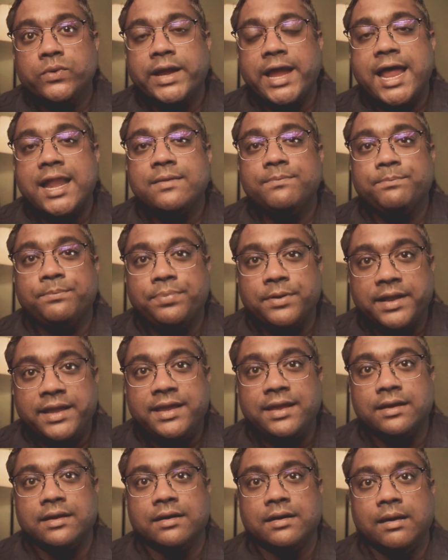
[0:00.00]
can
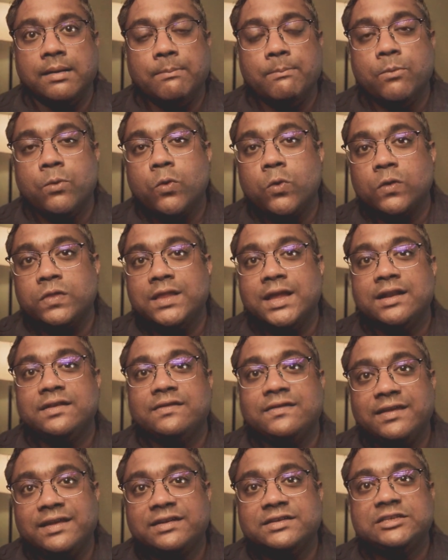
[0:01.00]
bring more than
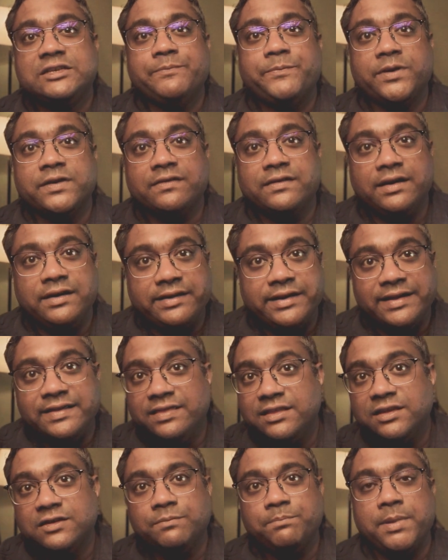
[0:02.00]
60%
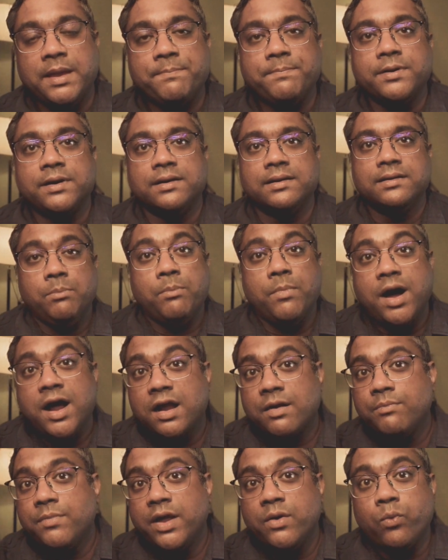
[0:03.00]
in this paper,
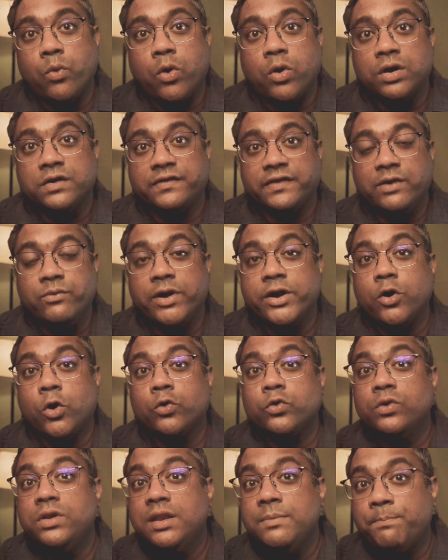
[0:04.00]
mark my words, you are
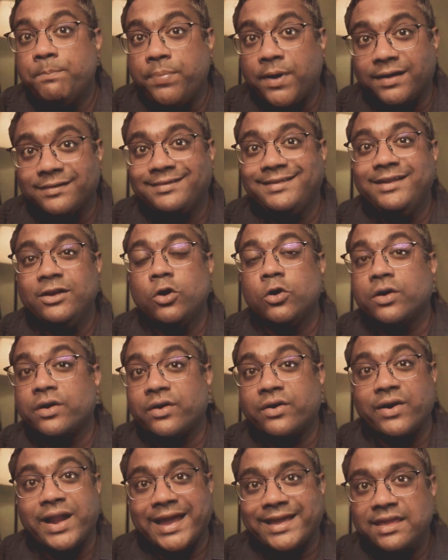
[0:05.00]
not only passing or
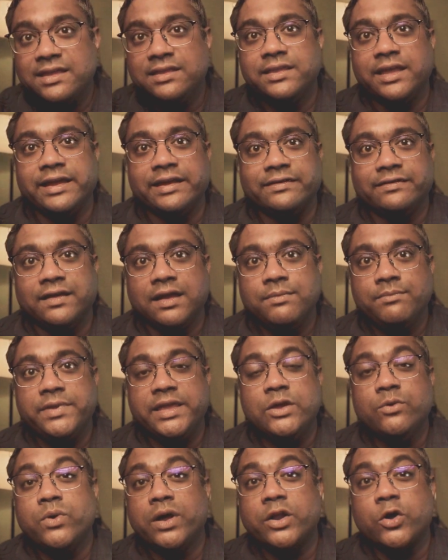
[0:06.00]
cracking the
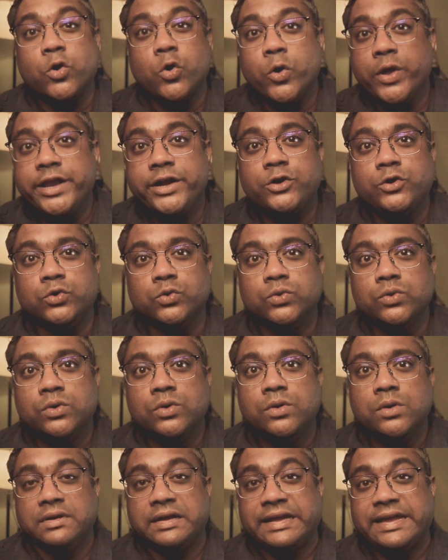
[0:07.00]
exam, you are going to
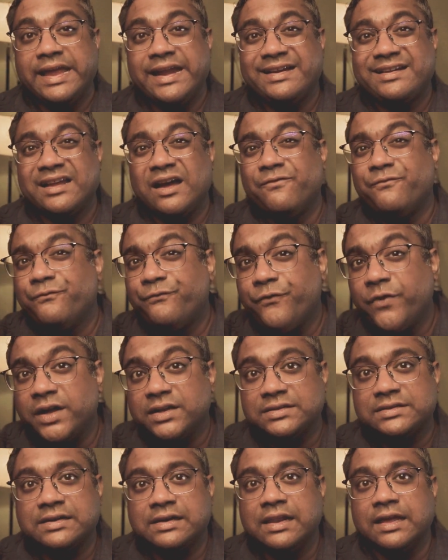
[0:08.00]
get a
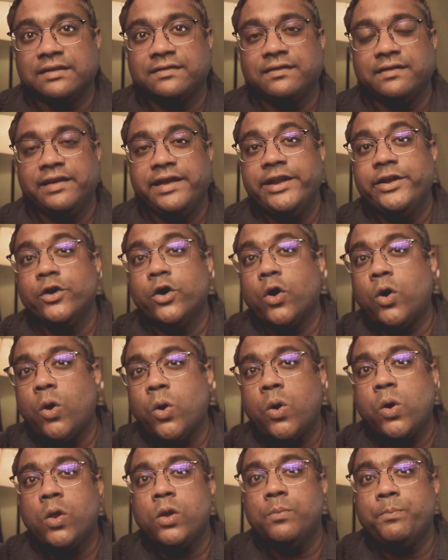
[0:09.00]
first class in
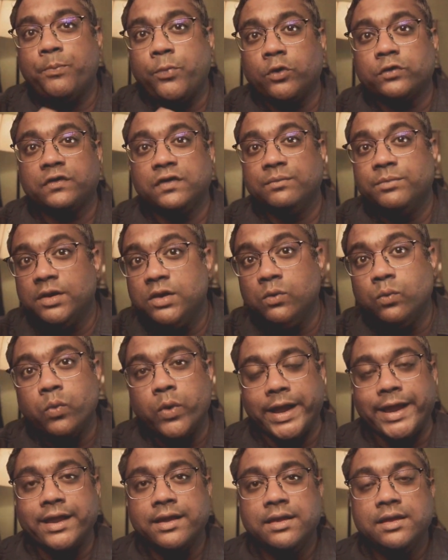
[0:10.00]
all possible
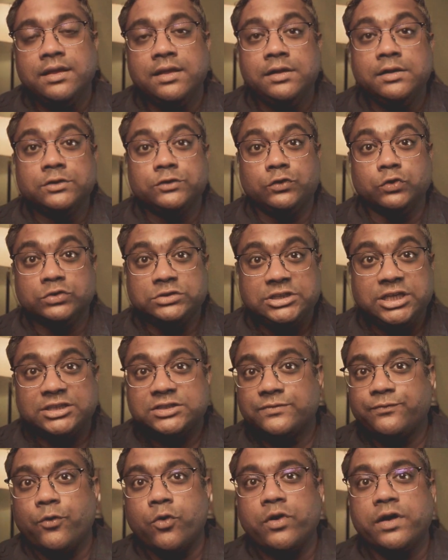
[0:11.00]
way. So
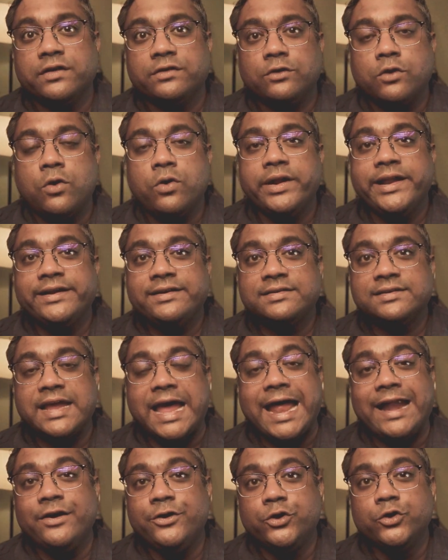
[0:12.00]
just focus on it
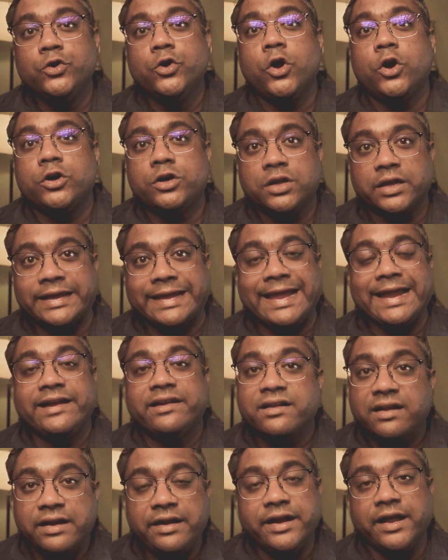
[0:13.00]
and do not
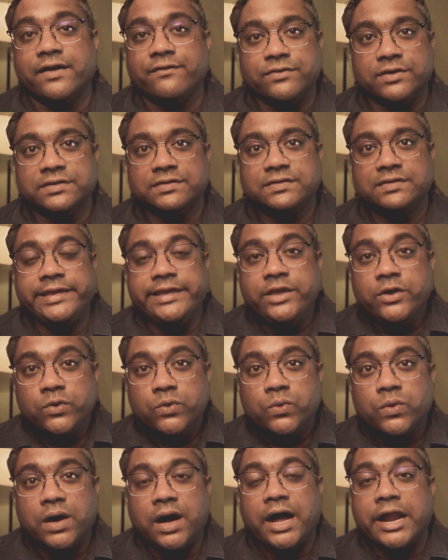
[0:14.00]
get nervous.
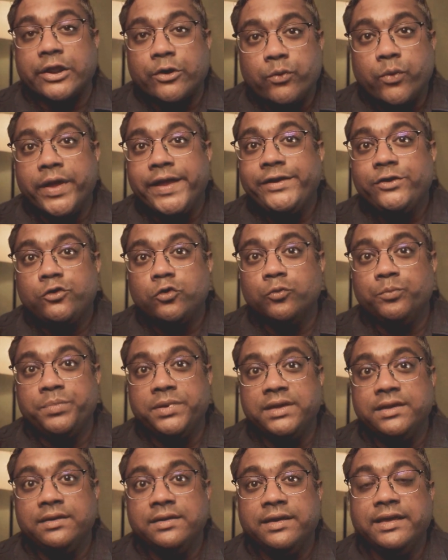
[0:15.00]
You are going to
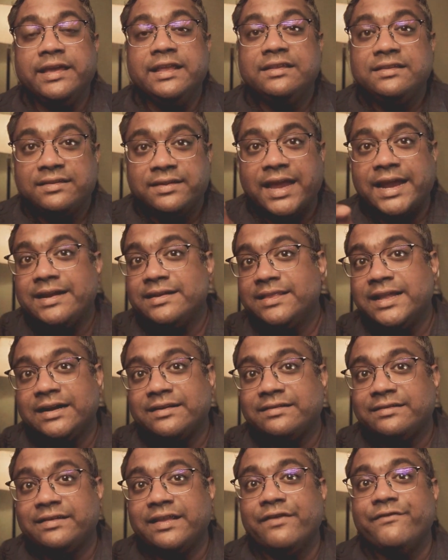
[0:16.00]
be inside
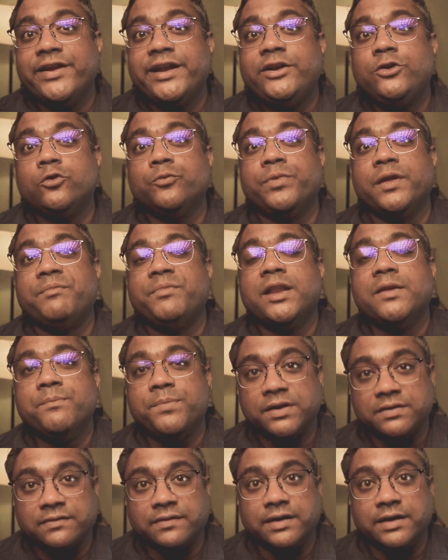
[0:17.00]
that 7 to
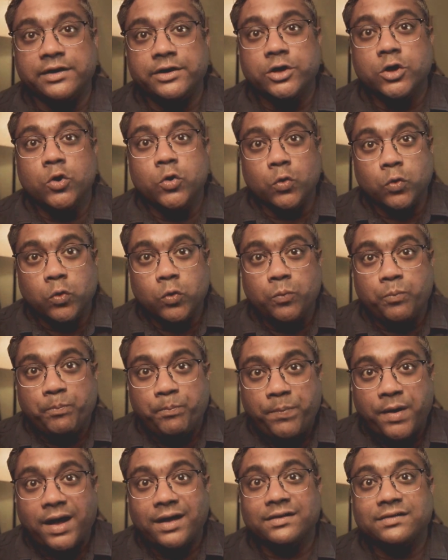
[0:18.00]
15% who
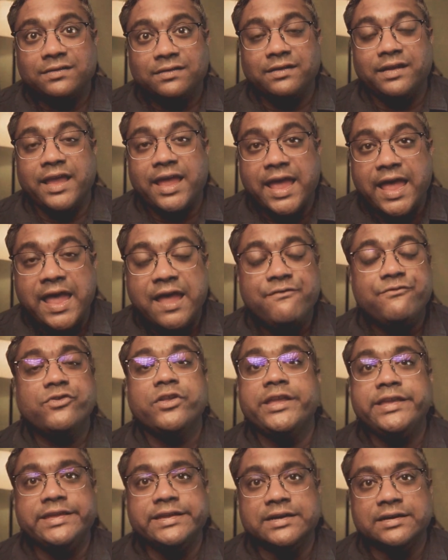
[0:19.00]
pass
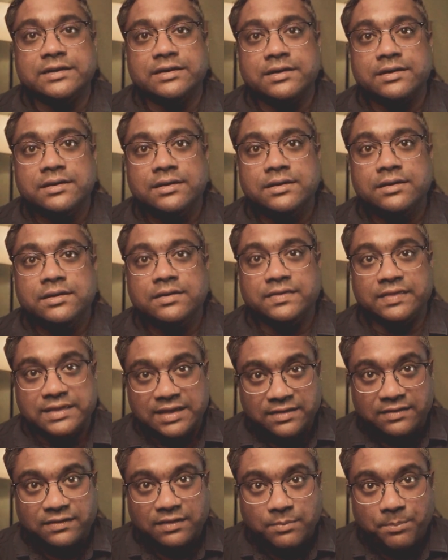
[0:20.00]
every year
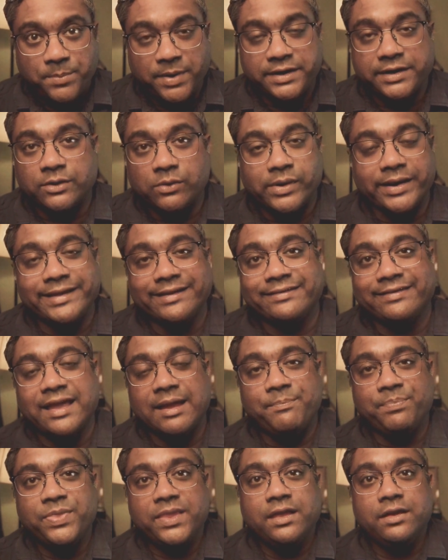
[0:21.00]
this particular
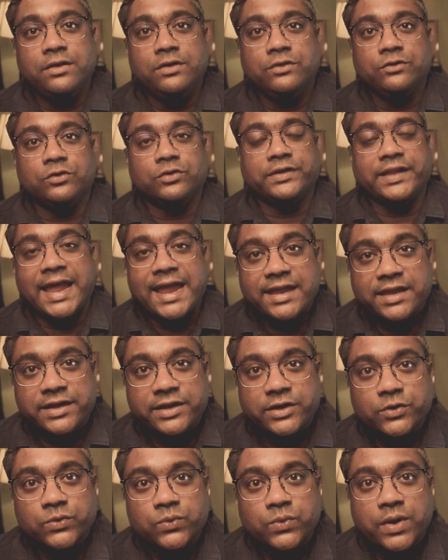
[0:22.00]
exam. So
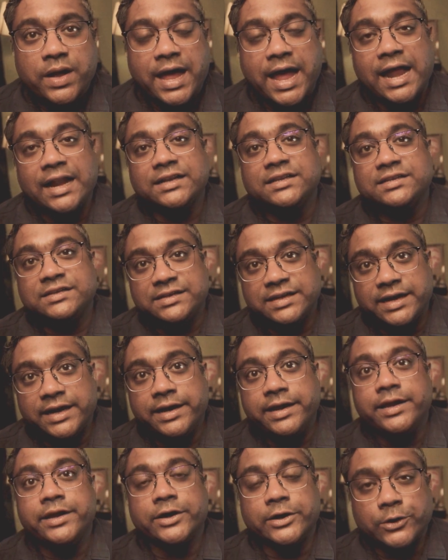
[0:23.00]
thank you and
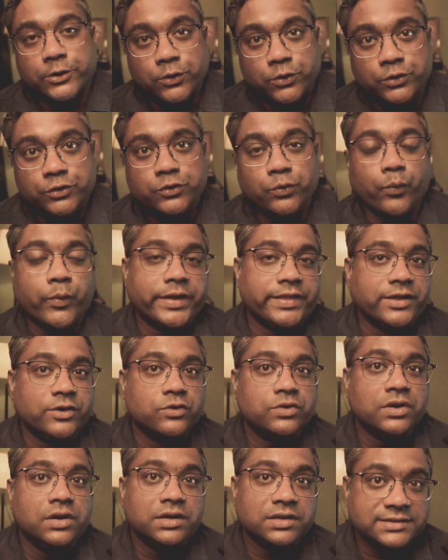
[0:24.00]
stay good with
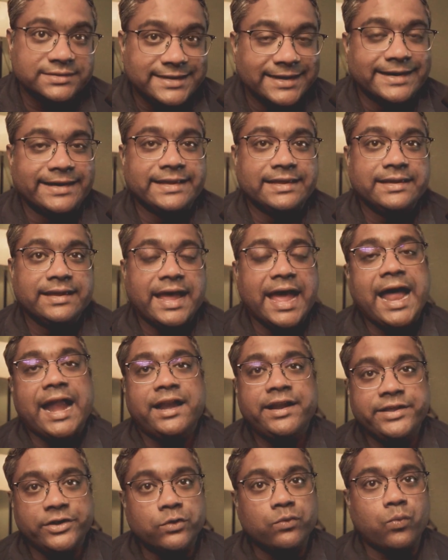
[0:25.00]
your study
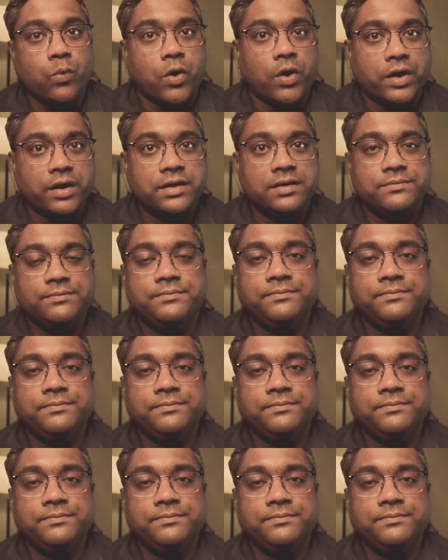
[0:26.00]
and your work.